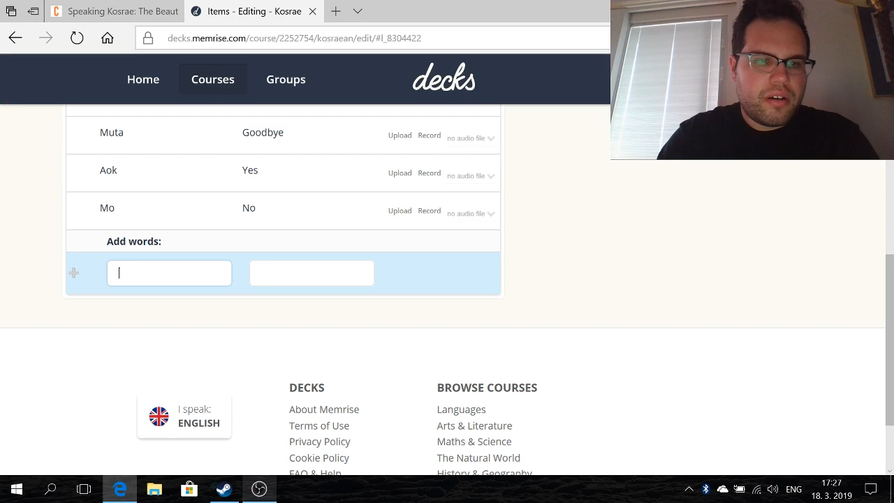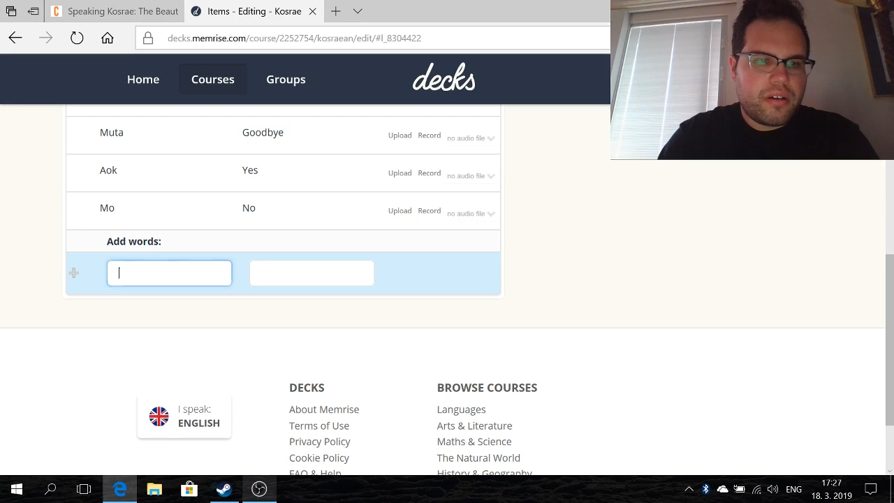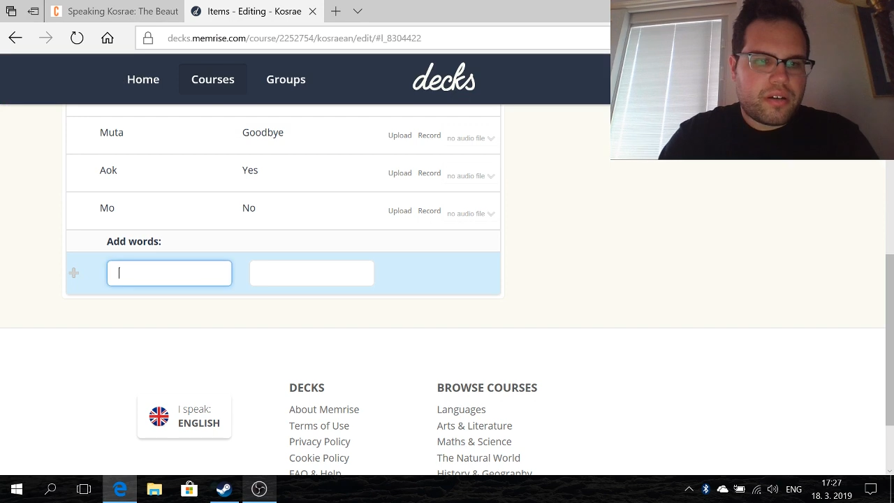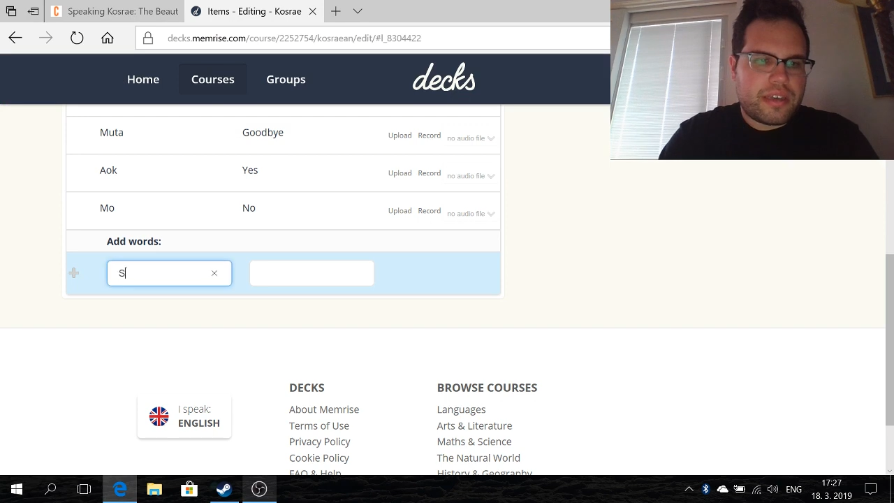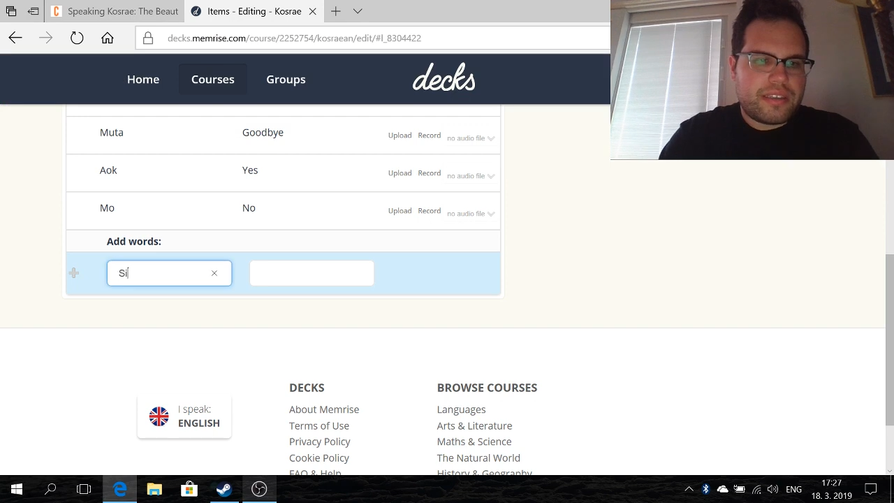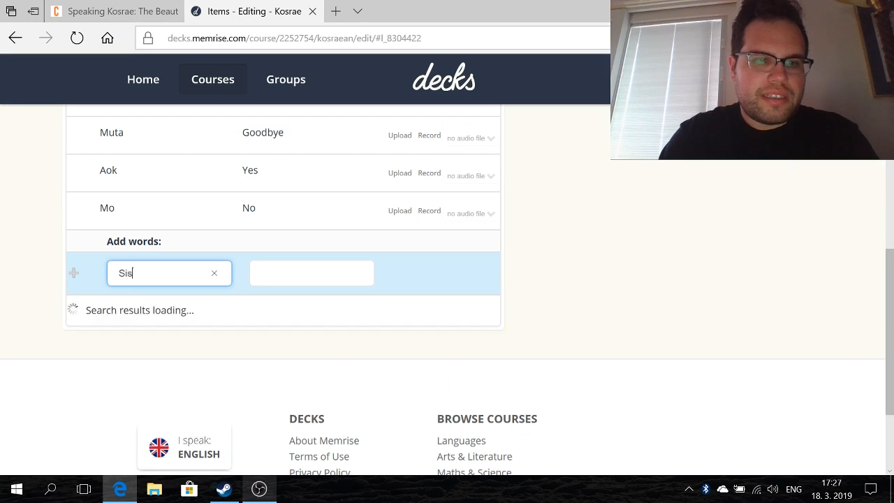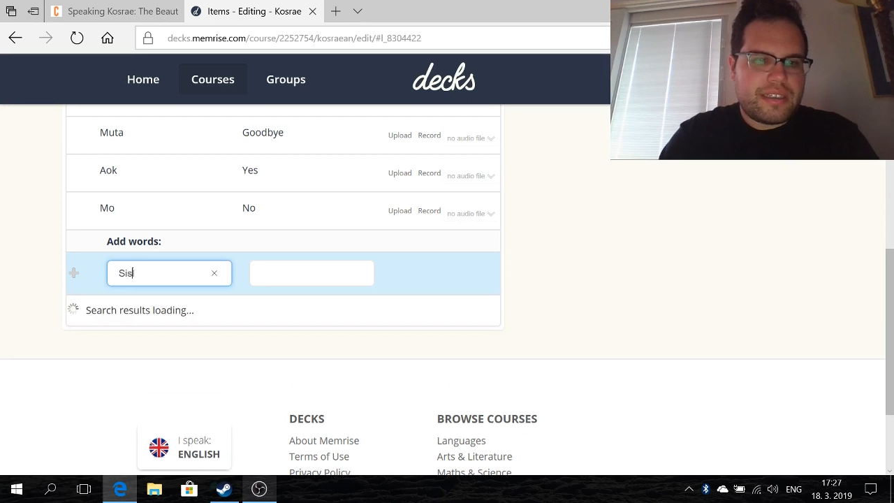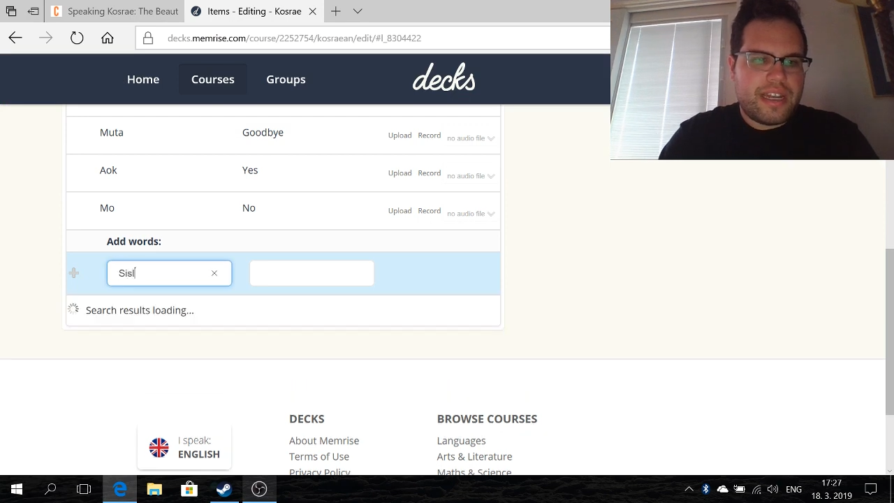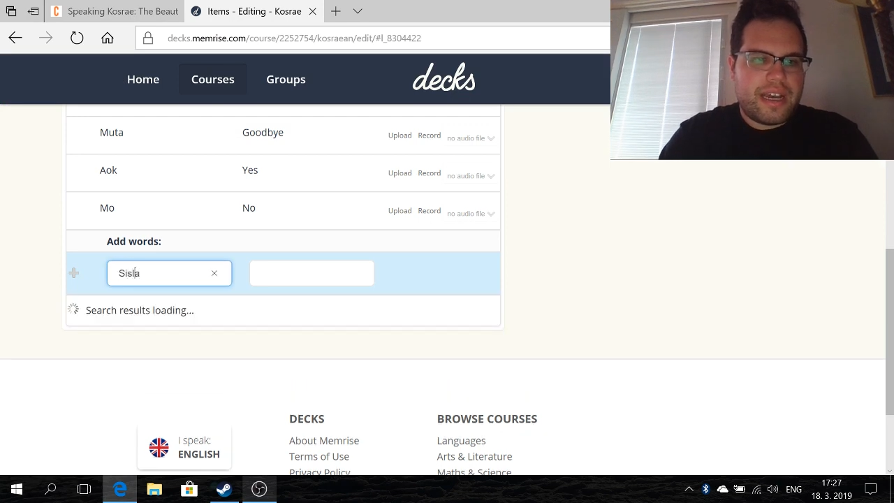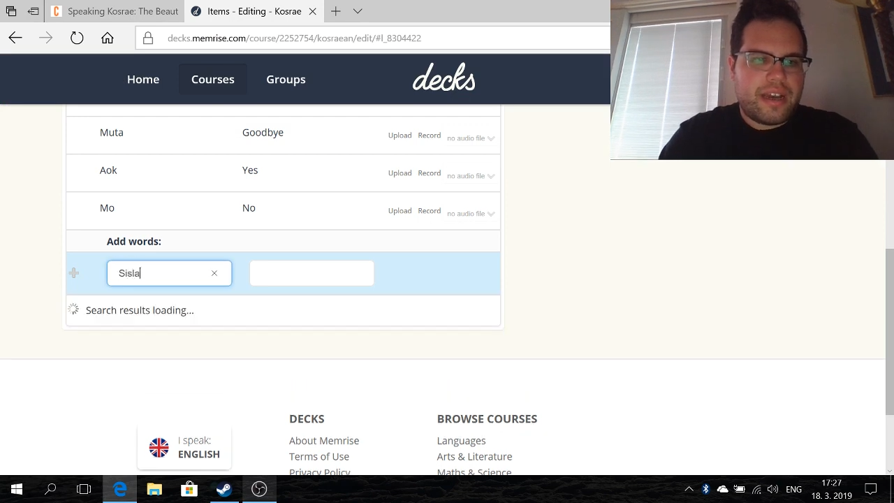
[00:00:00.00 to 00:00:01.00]
Okay,
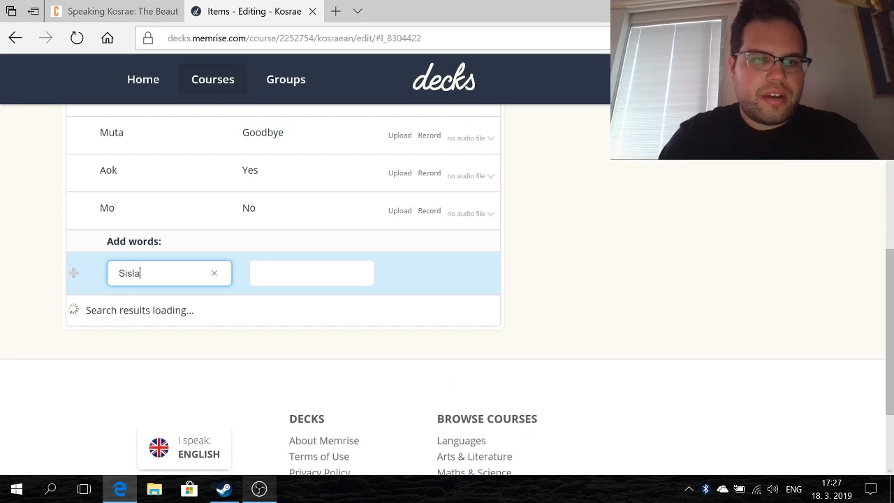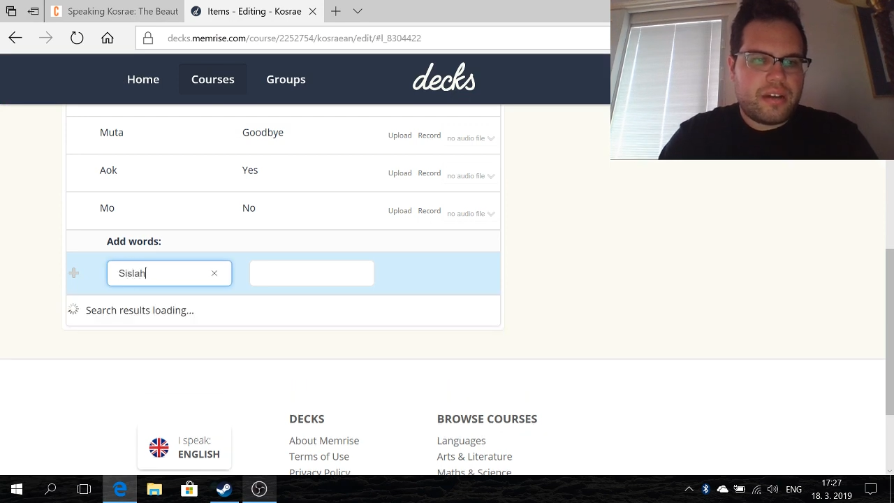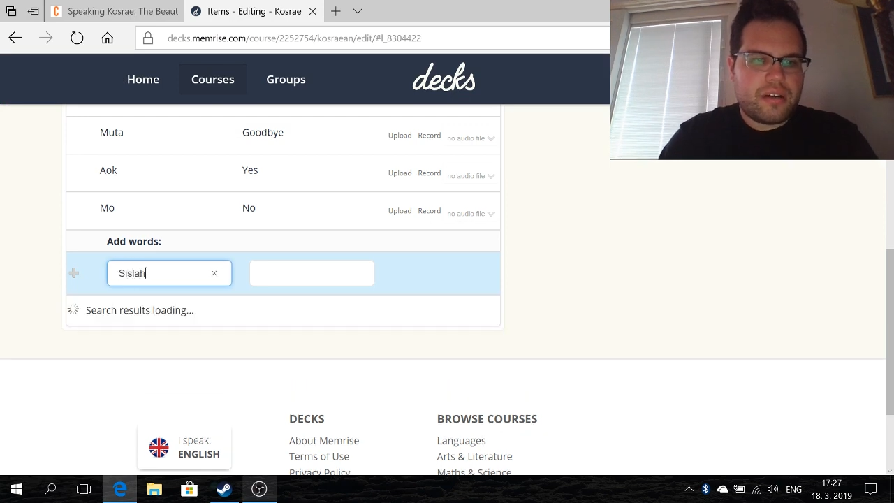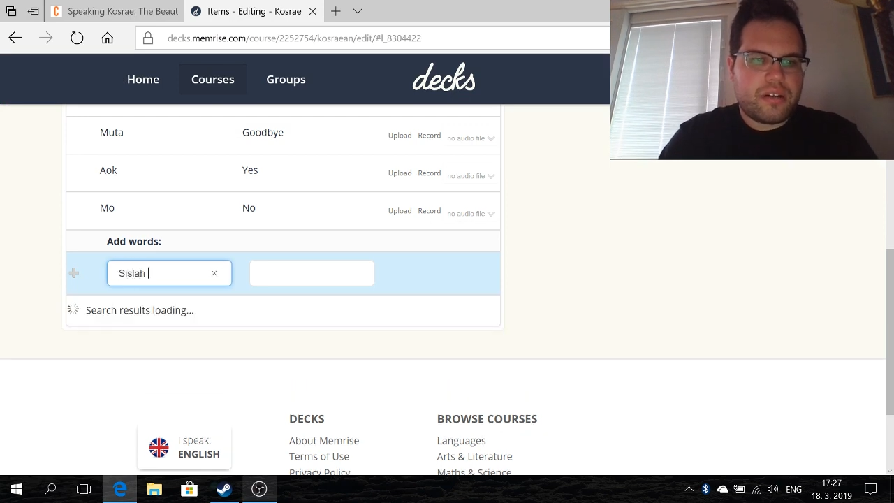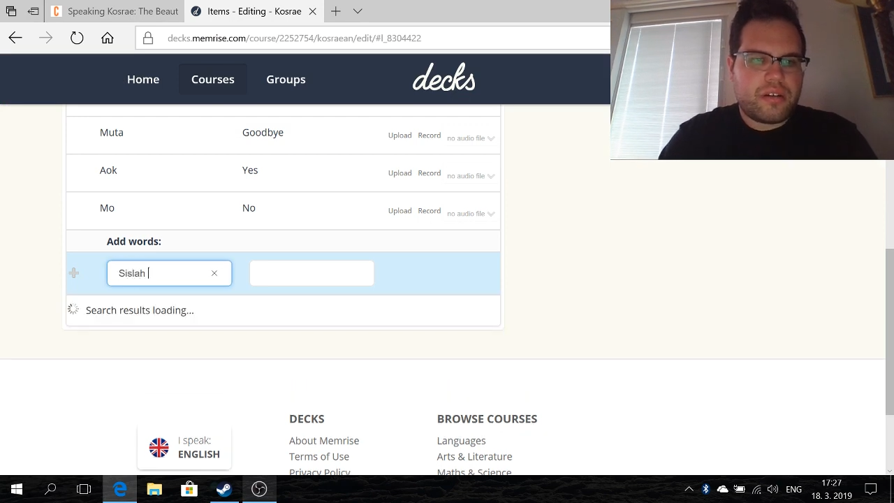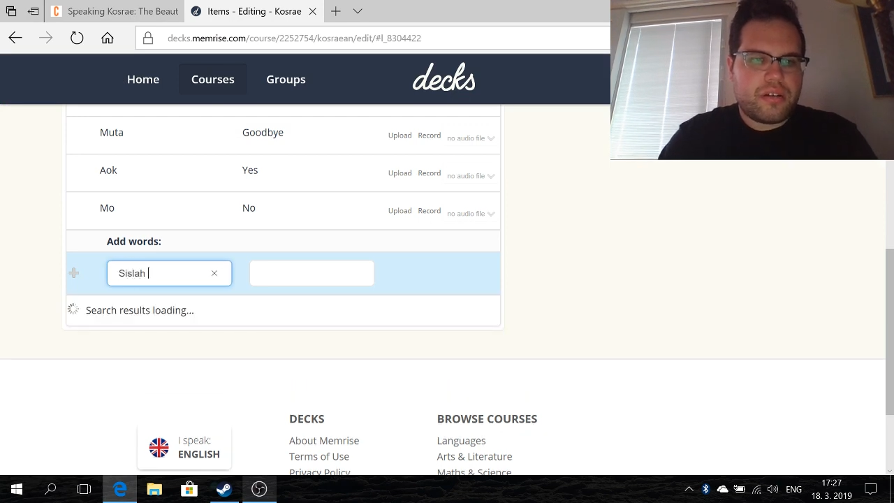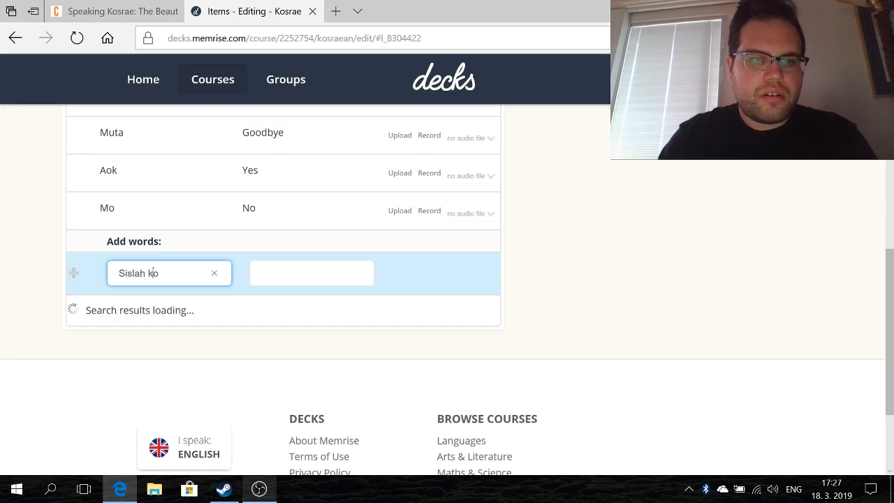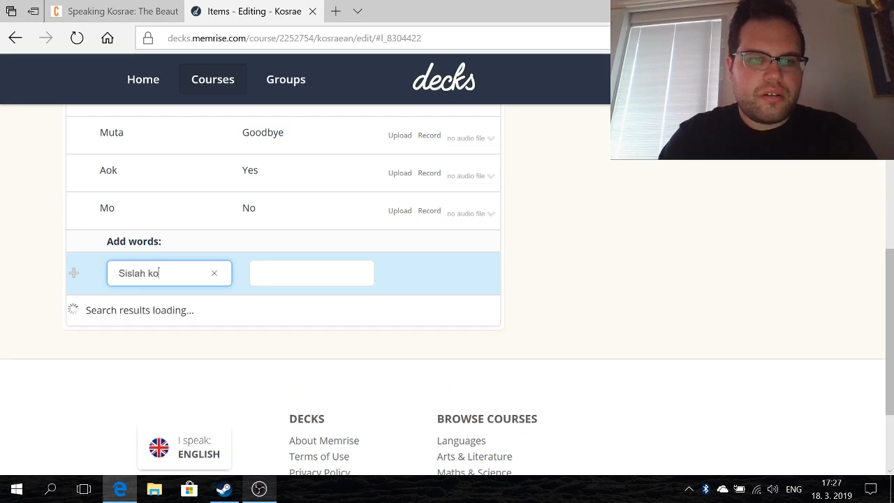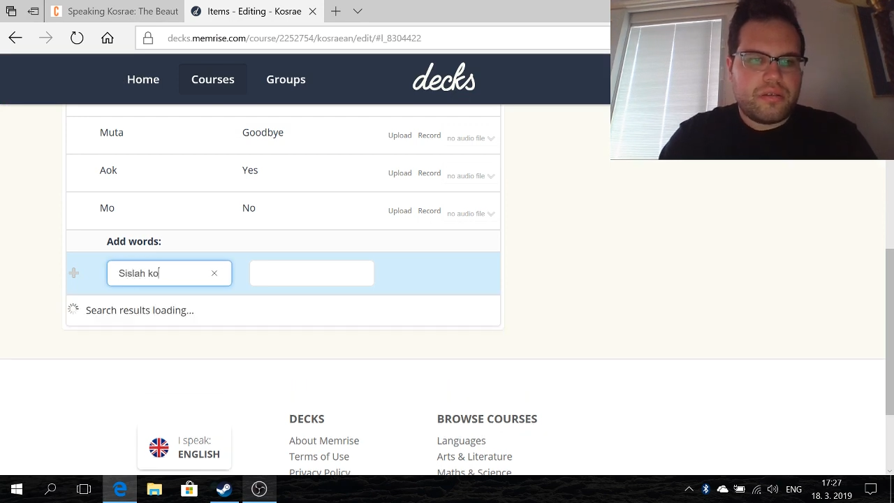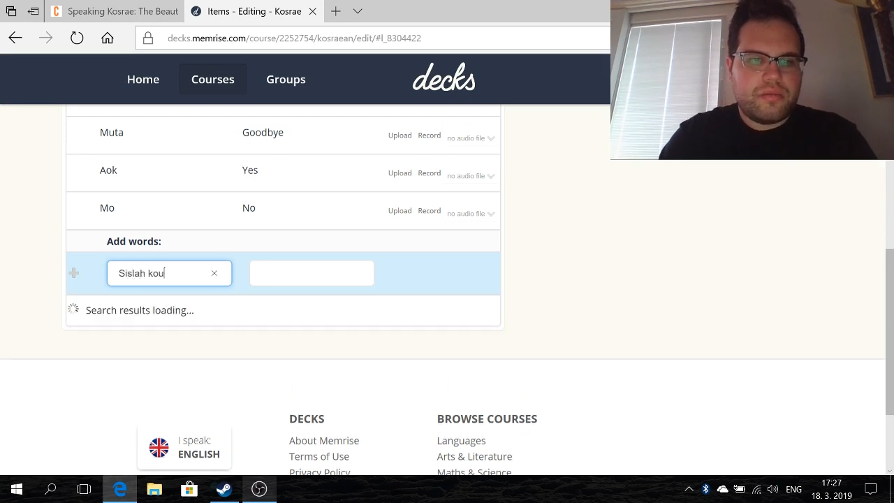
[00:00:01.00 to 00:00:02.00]
sisla
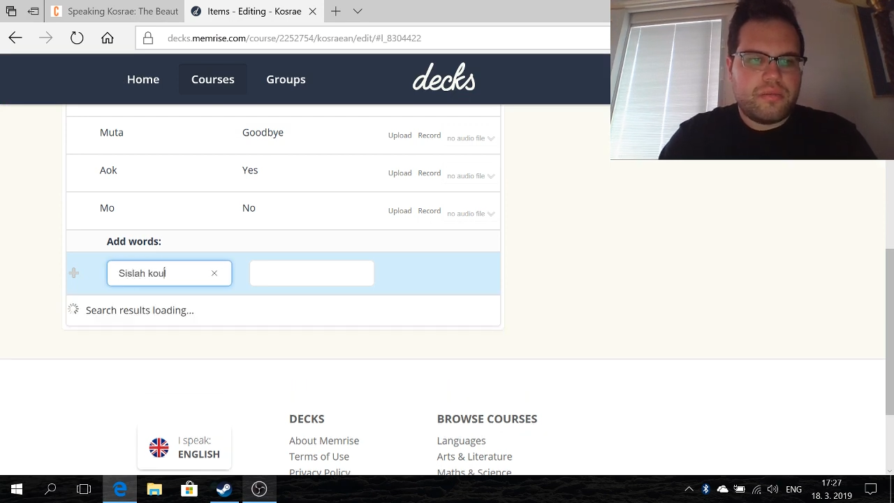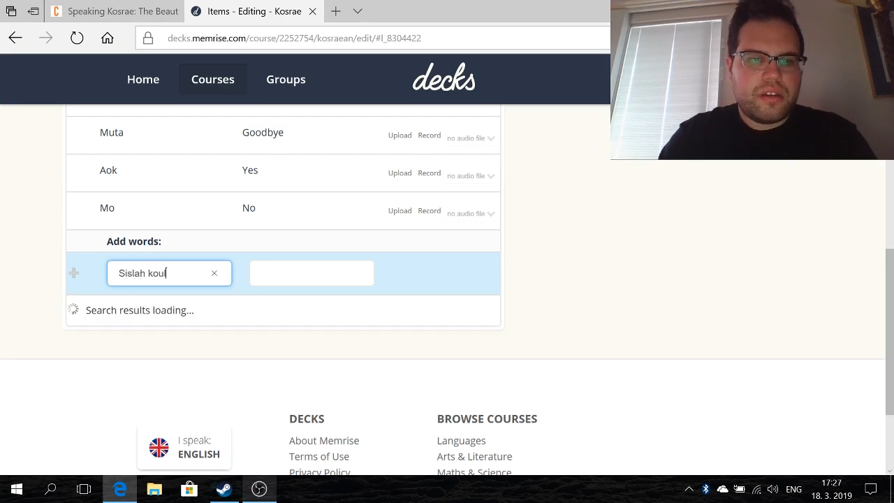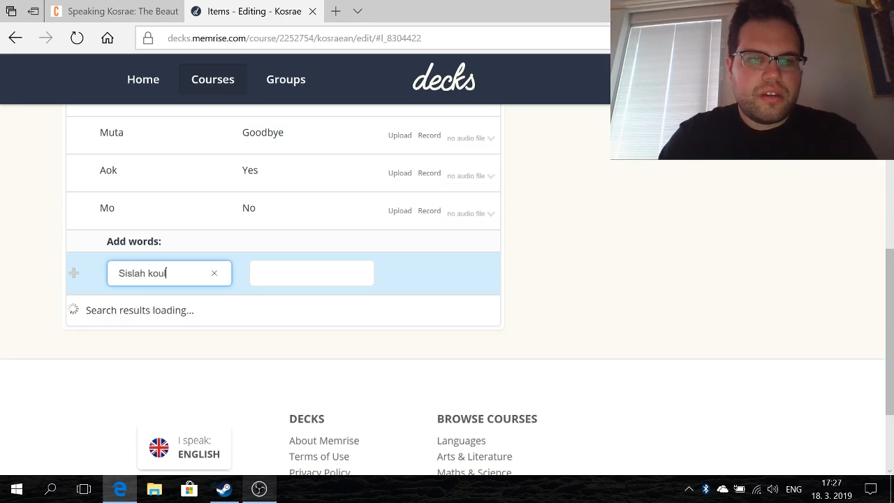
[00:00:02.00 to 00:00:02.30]
kolu.